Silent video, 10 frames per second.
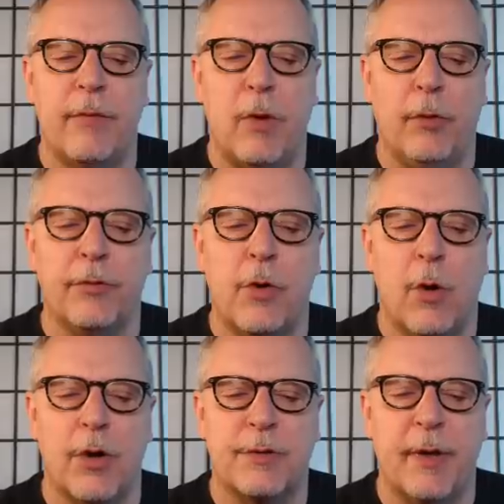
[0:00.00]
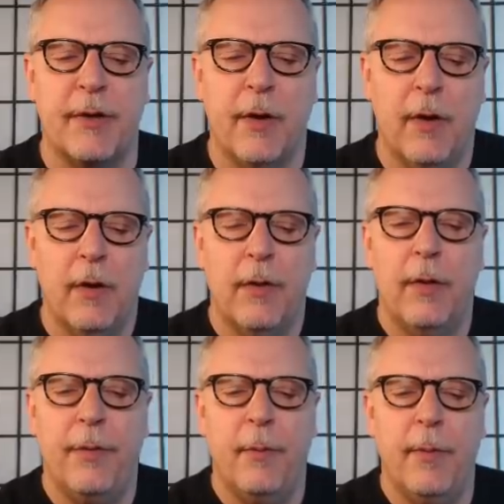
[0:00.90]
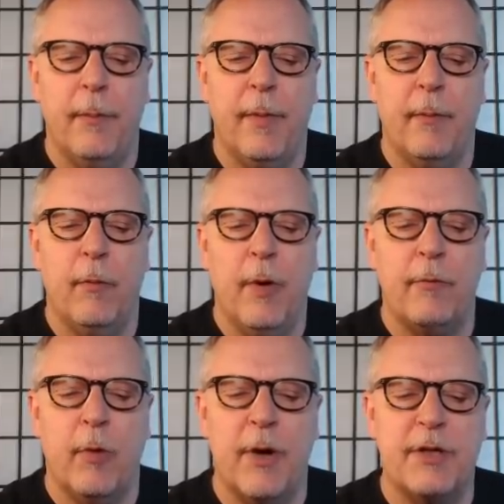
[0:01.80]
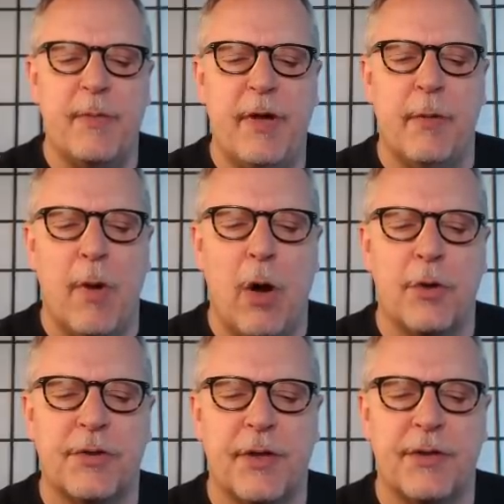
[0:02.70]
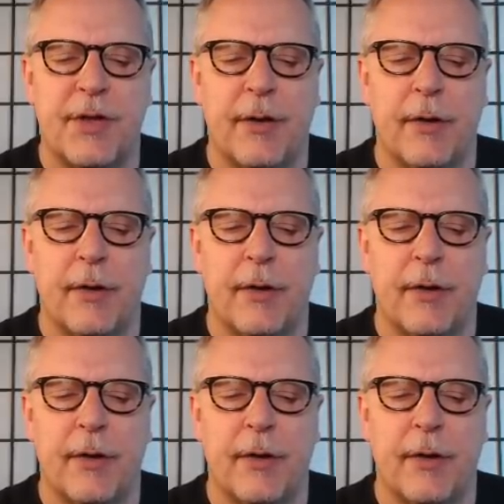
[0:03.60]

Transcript: the molten cores. But what worries me the most is